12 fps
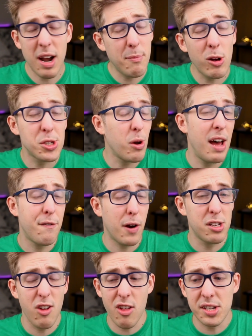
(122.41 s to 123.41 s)
And I've also had
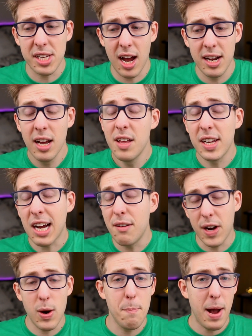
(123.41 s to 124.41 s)
friends on the other side that
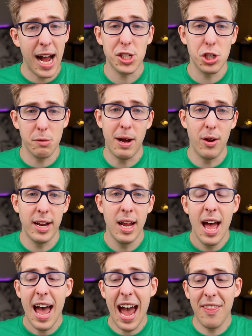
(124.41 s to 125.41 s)
got very passionate about it
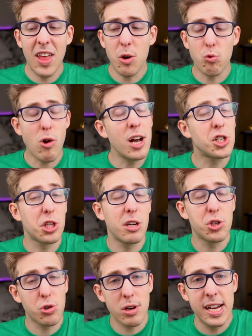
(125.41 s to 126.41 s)
and then rushed their
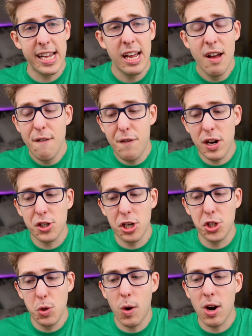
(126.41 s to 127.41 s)
tree, finished
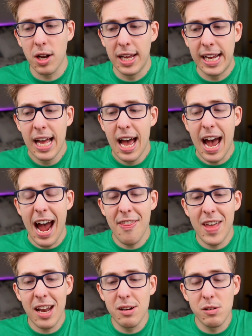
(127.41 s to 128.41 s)
it too early,
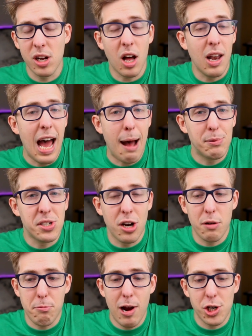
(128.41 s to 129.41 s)
and then collapsed
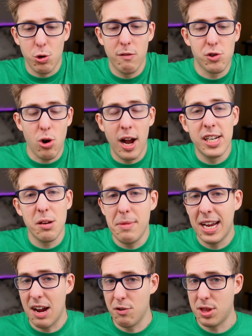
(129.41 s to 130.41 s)
under the pressure of trying to
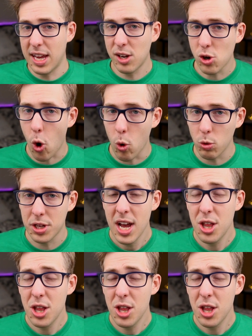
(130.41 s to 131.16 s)
make everything gold.